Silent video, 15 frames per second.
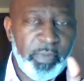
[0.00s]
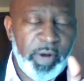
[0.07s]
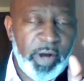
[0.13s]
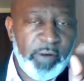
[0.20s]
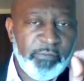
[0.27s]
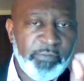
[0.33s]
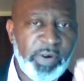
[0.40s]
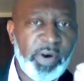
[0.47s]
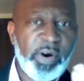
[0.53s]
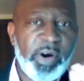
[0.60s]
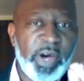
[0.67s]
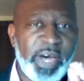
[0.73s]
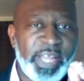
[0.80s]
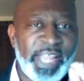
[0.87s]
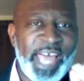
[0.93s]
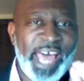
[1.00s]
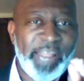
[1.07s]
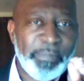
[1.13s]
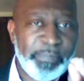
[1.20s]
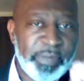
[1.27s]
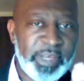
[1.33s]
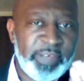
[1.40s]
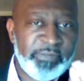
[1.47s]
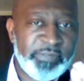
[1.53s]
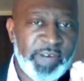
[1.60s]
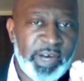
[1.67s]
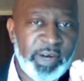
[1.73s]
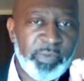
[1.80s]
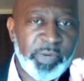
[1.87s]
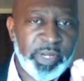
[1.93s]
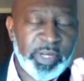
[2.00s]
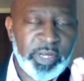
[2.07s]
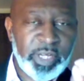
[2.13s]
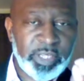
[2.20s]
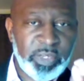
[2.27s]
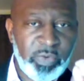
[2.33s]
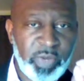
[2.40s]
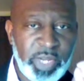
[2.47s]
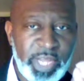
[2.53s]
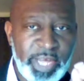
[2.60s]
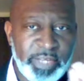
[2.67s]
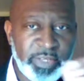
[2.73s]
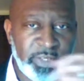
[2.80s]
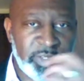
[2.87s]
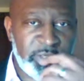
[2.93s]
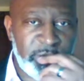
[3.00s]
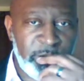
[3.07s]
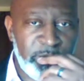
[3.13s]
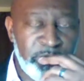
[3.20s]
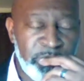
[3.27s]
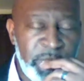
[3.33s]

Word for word: avoid a lot of pitfalls when it comes to relationship.